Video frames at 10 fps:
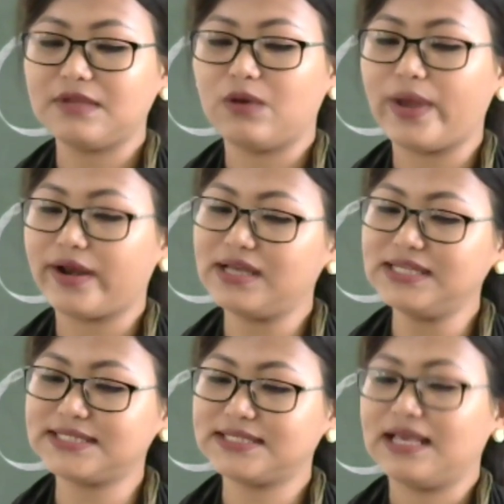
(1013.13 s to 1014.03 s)

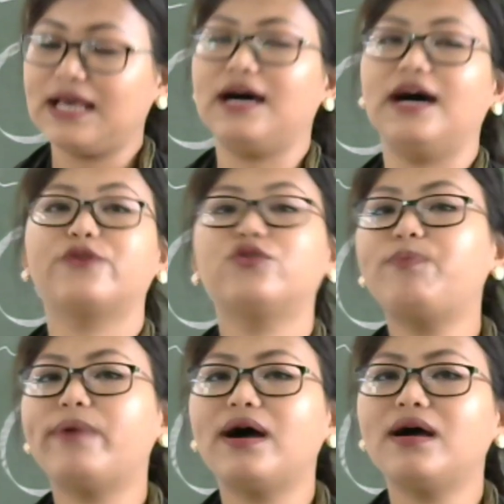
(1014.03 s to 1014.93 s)
whereas
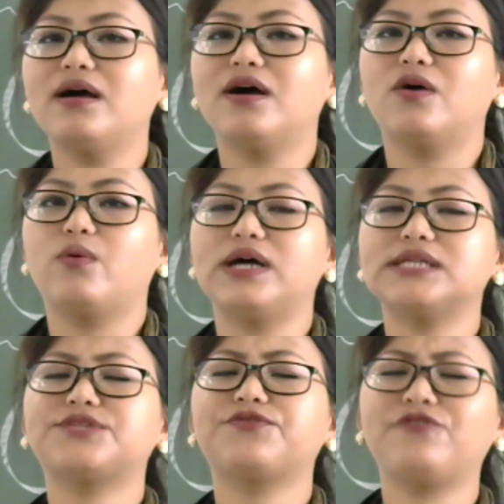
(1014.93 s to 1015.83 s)
Rupa
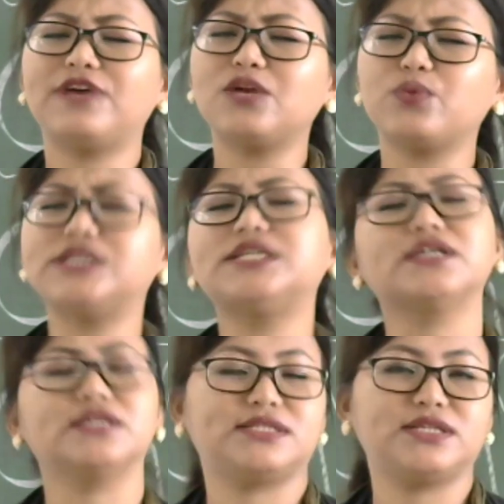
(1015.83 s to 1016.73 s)
was filled with
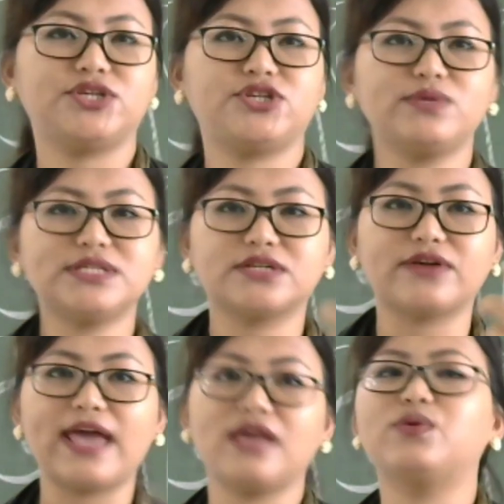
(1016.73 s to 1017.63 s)
tears. She was
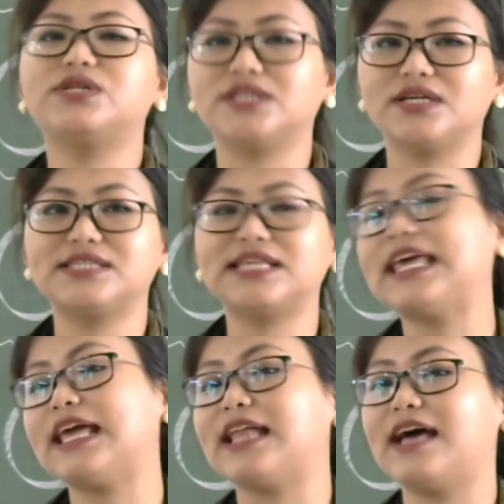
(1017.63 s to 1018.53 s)
crying with tears,
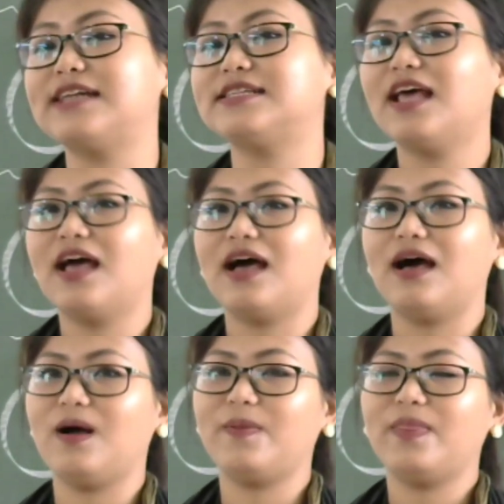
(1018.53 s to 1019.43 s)
thinking that,
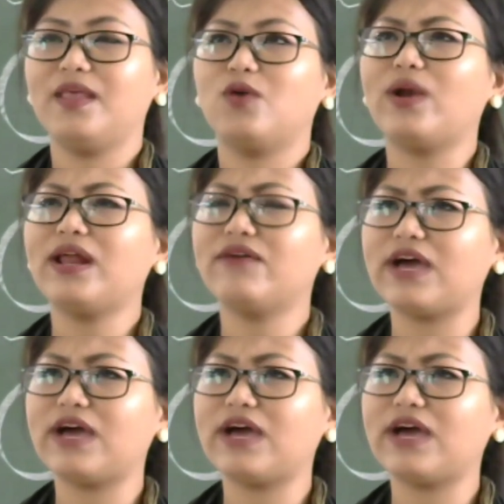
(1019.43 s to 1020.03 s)
what have